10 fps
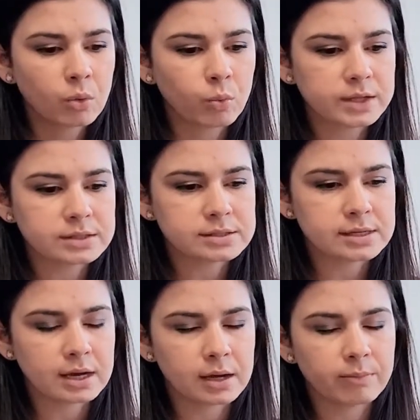what's
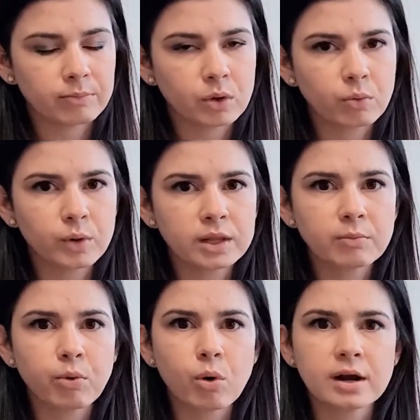um, real
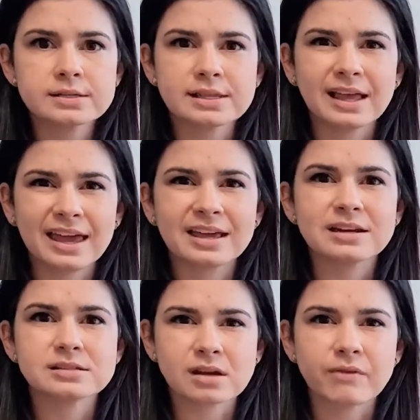important is that the
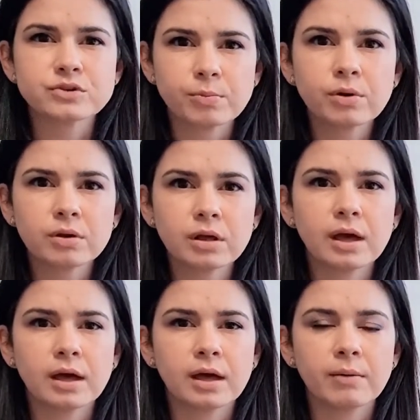hand is comfortable
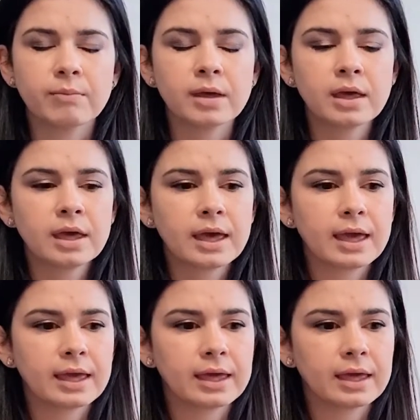
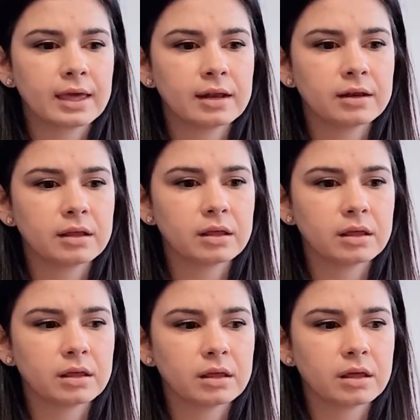and
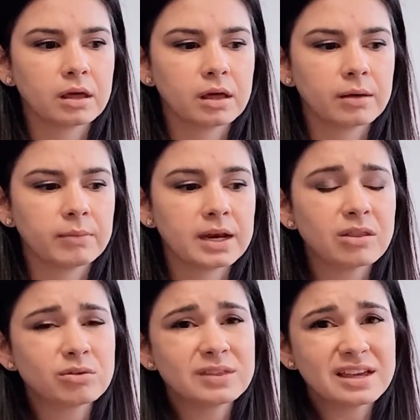
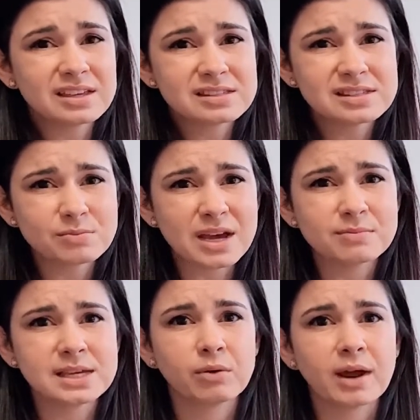Another thing is
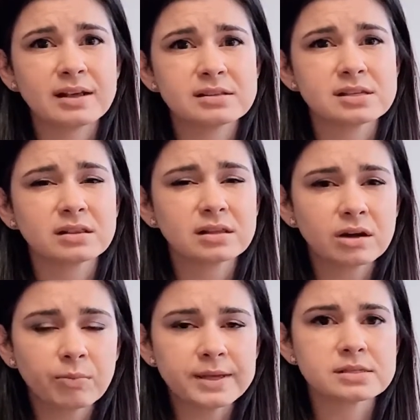sometimes handwriting's a
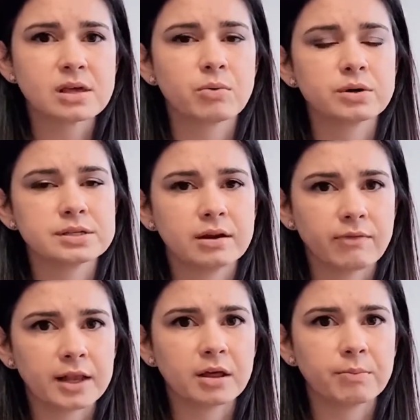little bit slower to
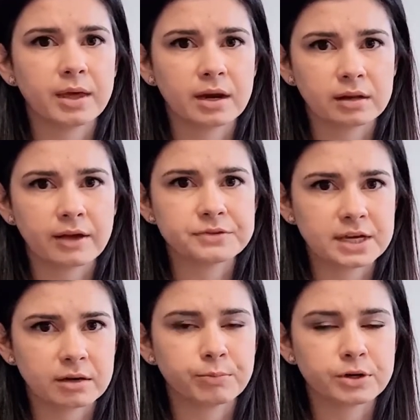develop in a
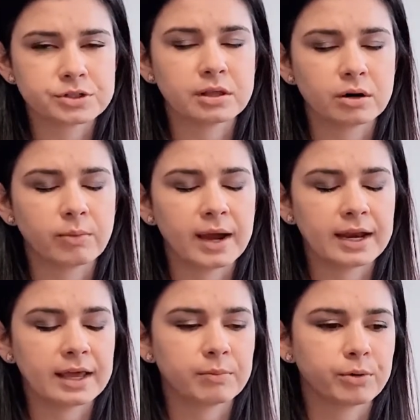left-handed person than a
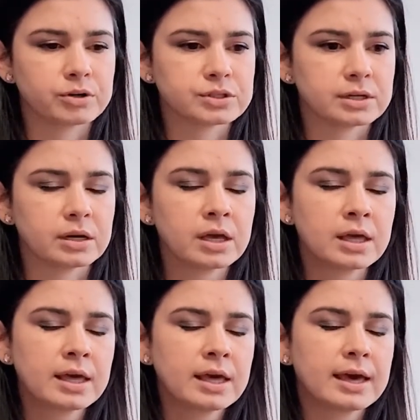right-handed person,
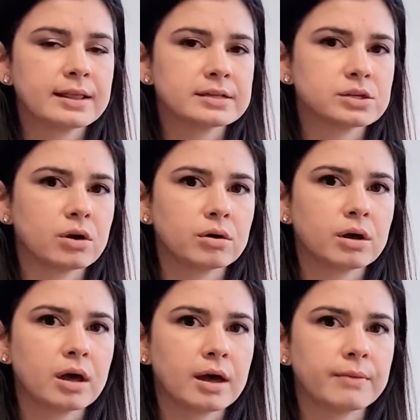and that's
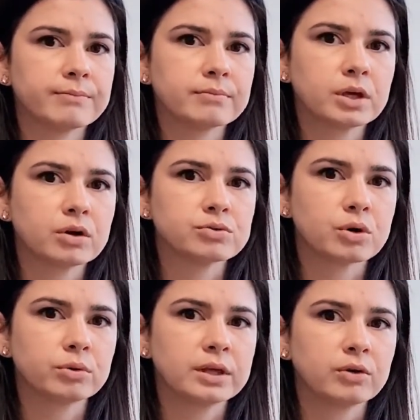all um, you know
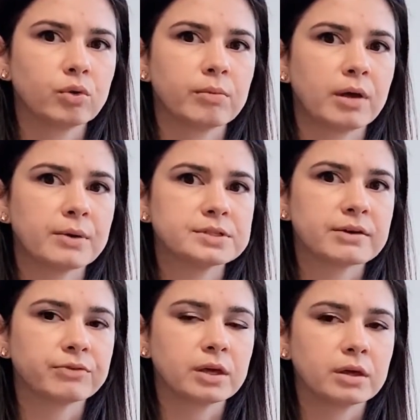totally normal. I would
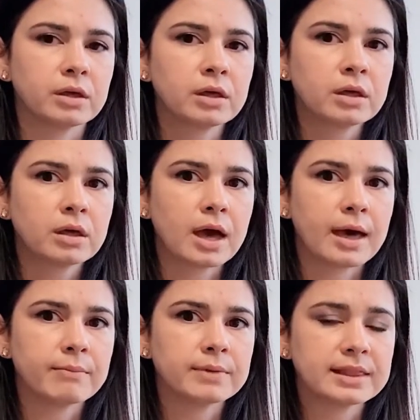definitely
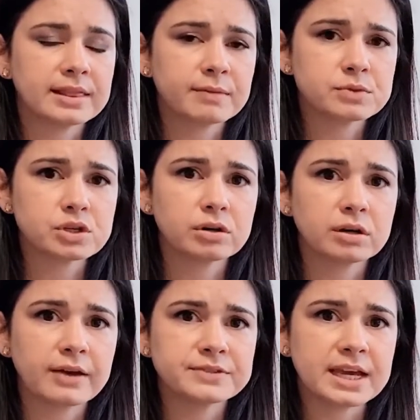um, get them
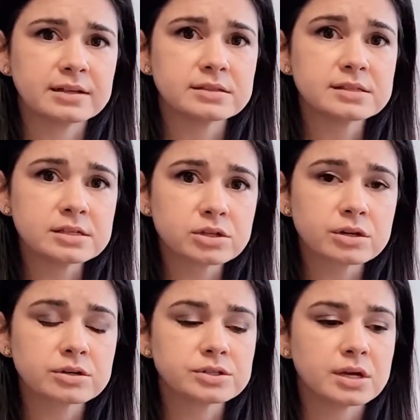certain left-handed
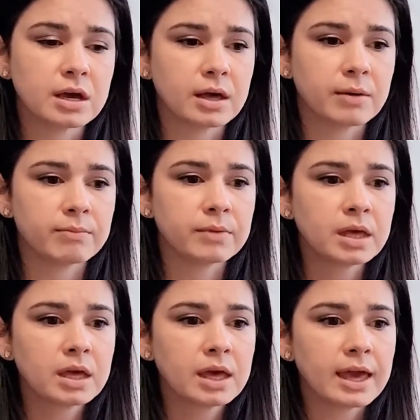scissors um,
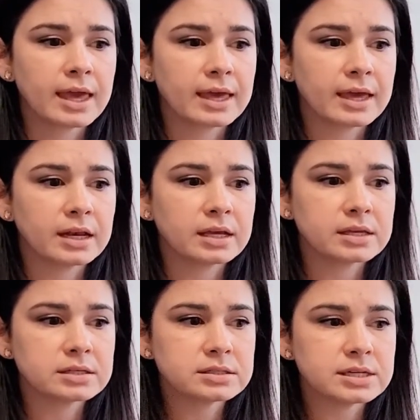and
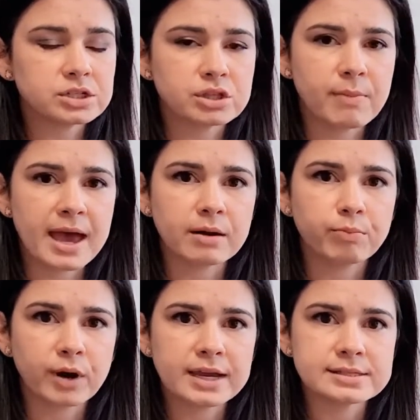teach them how to
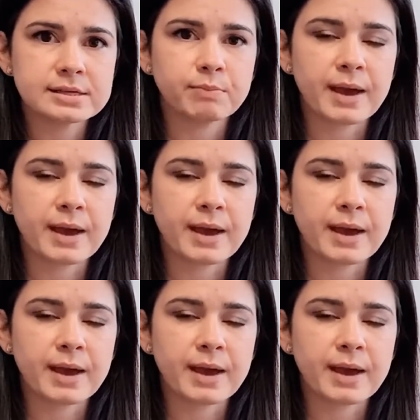brace and